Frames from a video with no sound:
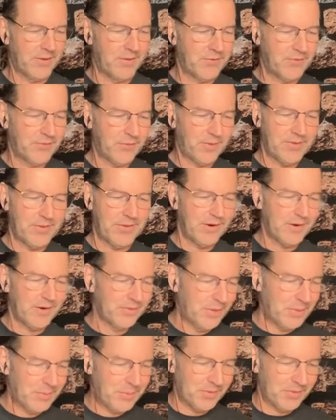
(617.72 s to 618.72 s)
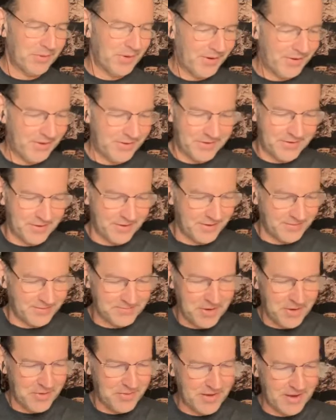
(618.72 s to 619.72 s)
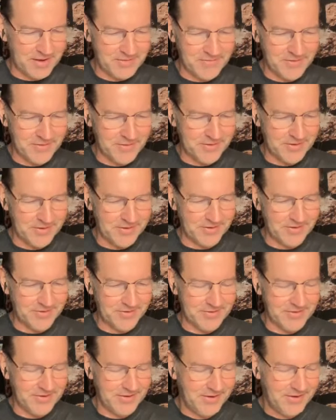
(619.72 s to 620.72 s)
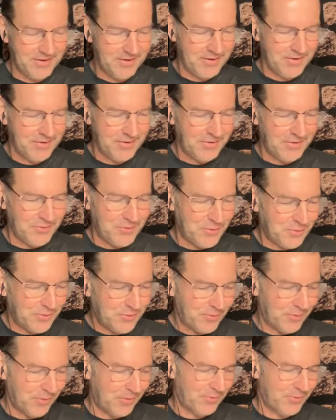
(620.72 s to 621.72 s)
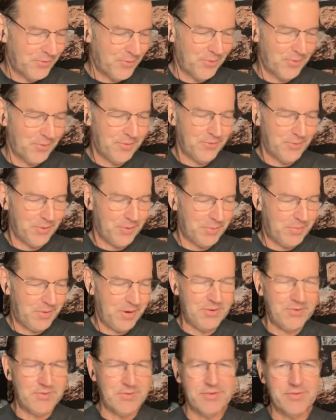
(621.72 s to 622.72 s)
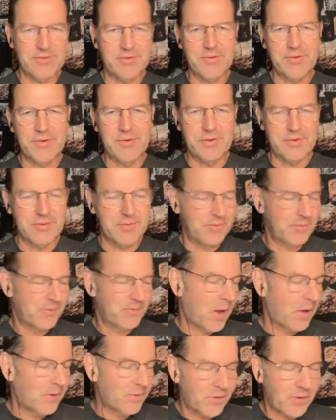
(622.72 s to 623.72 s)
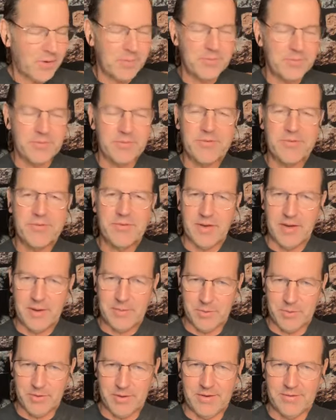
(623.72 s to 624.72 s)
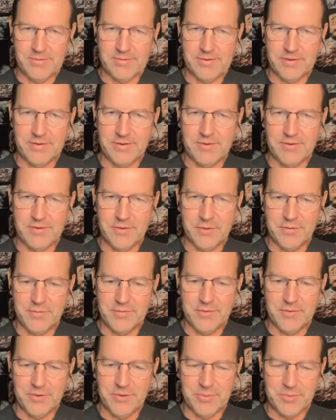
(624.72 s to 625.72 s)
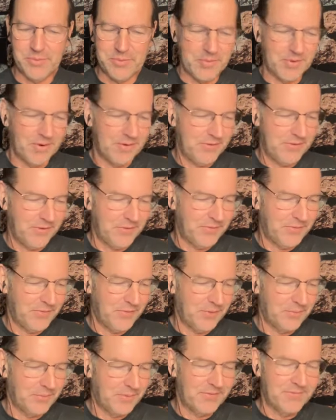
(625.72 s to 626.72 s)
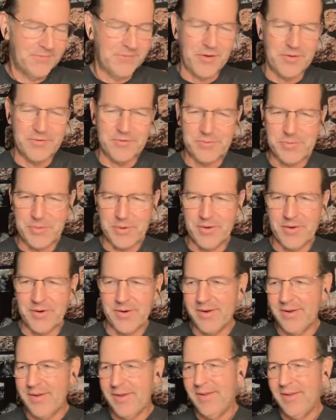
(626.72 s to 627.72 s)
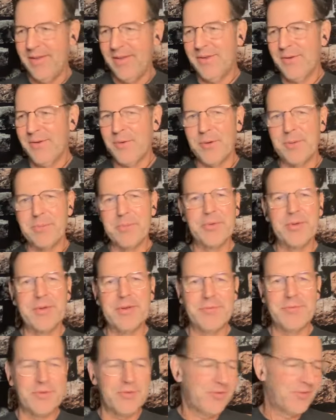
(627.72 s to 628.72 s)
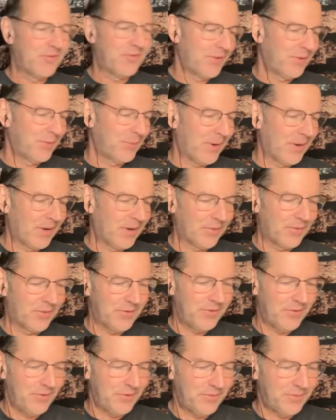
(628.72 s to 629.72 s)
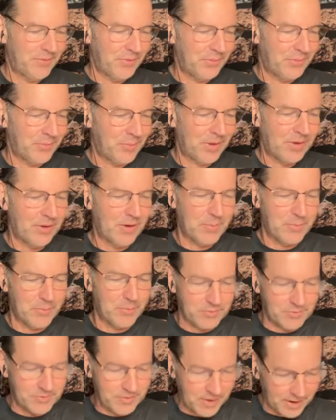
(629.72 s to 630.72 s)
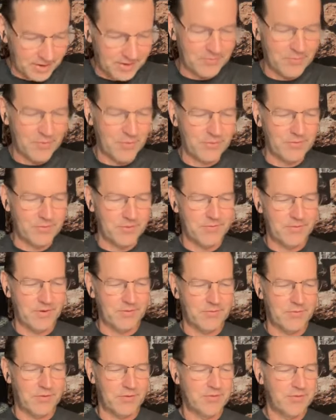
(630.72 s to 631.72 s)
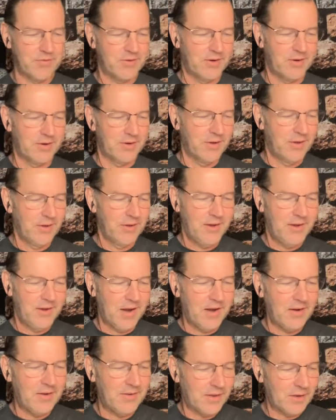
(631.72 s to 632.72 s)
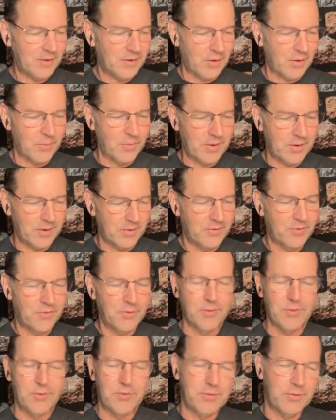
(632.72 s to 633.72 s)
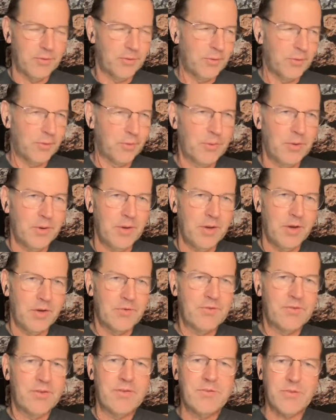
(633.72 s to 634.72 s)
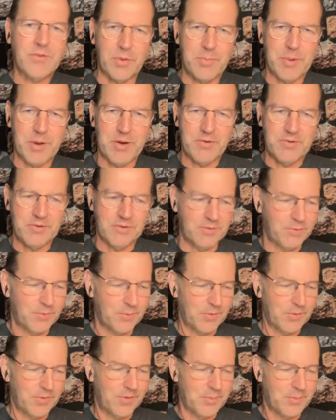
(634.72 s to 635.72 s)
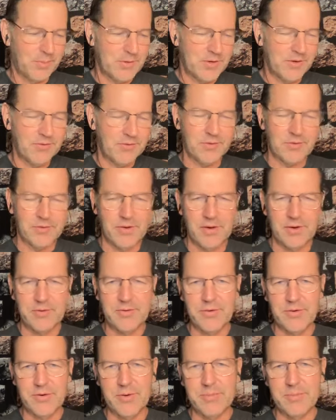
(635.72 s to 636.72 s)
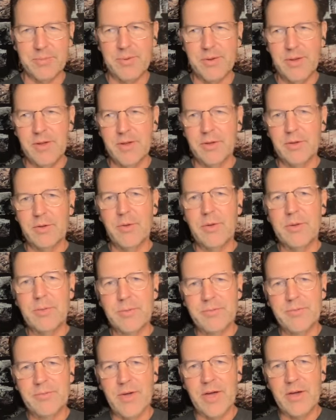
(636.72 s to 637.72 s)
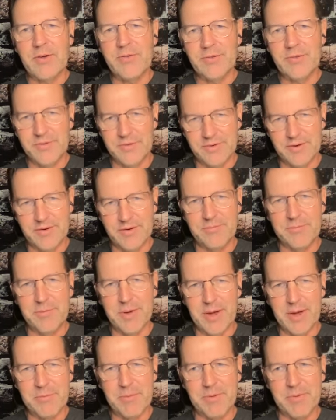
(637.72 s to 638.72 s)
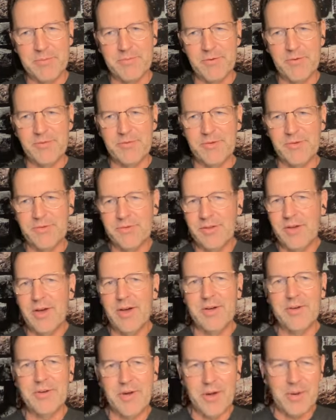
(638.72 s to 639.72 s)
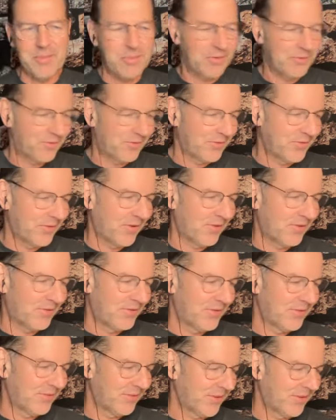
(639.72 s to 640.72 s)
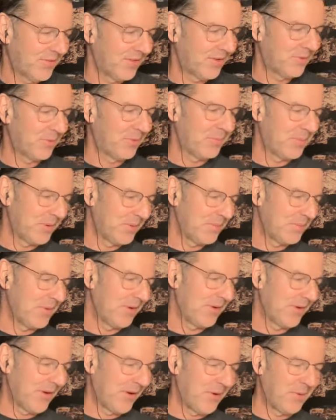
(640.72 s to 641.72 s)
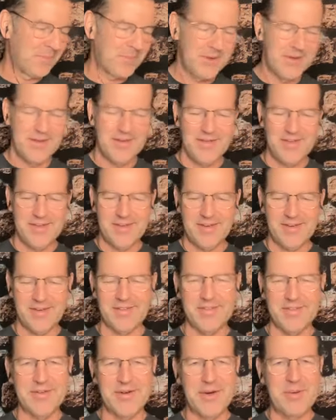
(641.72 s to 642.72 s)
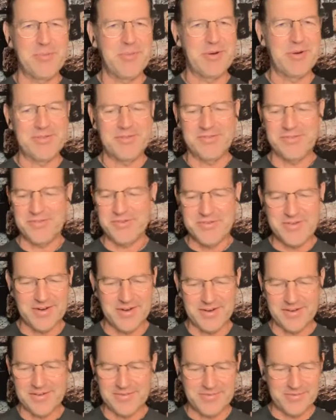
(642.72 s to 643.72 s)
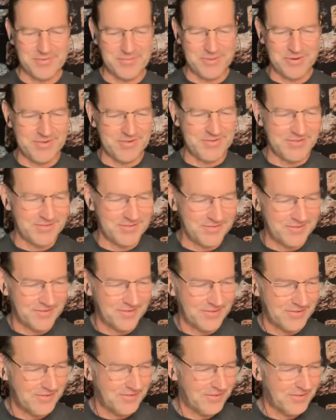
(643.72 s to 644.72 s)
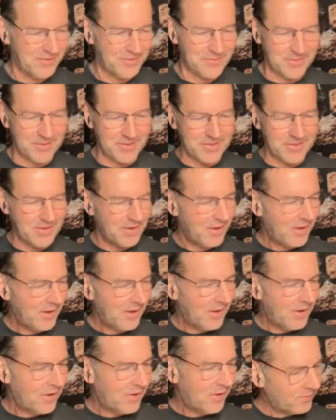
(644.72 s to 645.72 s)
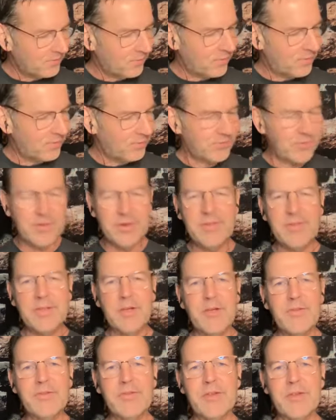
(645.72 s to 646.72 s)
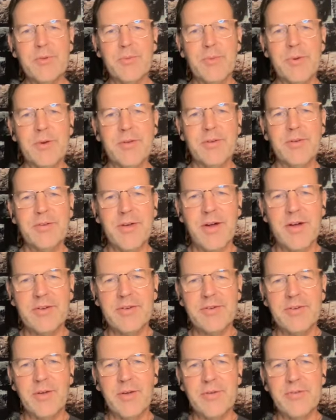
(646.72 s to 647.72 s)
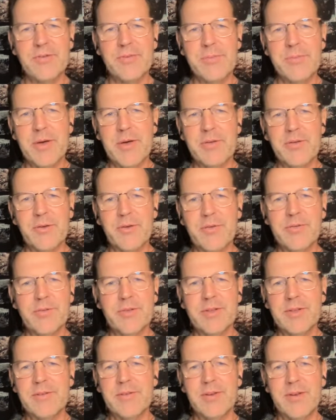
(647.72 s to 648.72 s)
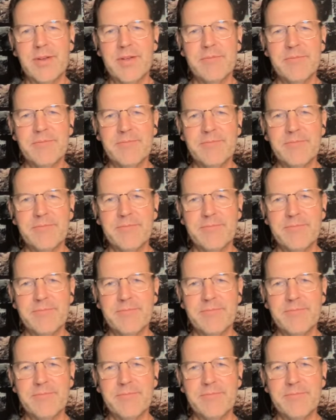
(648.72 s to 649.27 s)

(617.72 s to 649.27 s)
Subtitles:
Strengthening lipid layer, all that very useful, of course, to our patients in terms of stabilizing a tear film. We want a tear film that falls apart normally versus irregular tear film breakup, which can adversely affect vision. And anything that we can do to assist our patients with a potential long-term liquefaction of meibom versus the hot compresses constantly, I think would be a big help. The compresses are tough for patients to continue with. Sonja, is there anything else that you wanted to tell us about Novaliq today?